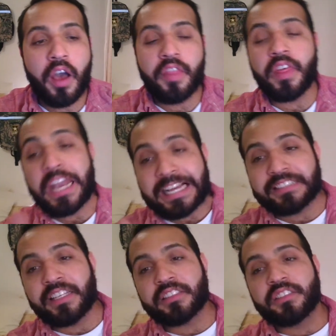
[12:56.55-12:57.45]
The next
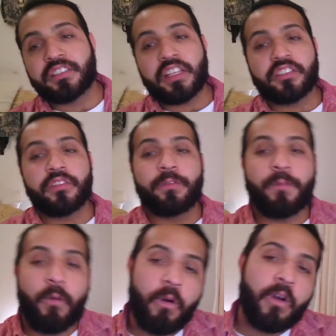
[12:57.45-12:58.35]
section, section
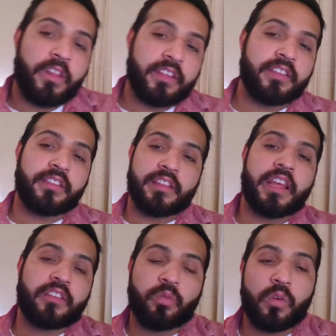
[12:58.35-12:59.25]
4, this is the
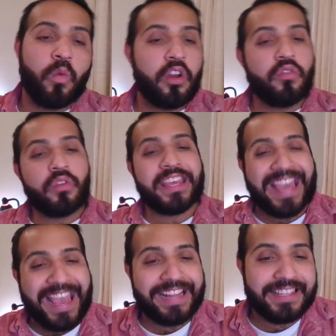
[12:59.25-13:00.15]
next one where you
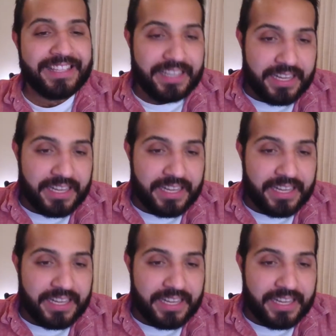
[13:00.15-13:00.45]
can't